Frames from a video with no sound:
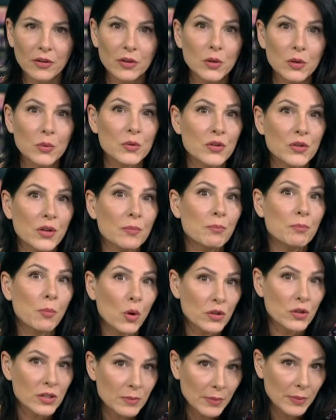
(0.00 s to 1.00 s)
who was a
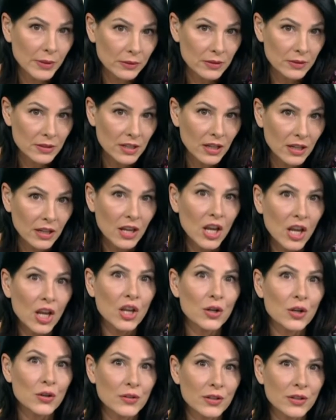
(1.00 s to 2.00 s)
bodybuilder
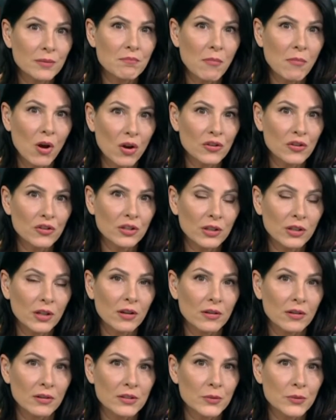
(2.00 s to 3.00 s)
who did martial
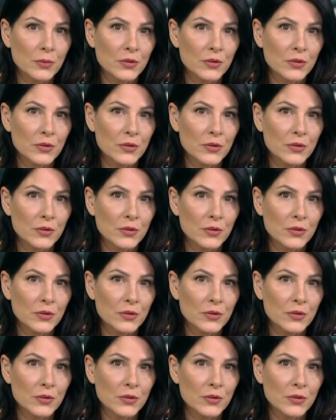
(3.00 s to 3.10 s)
arts.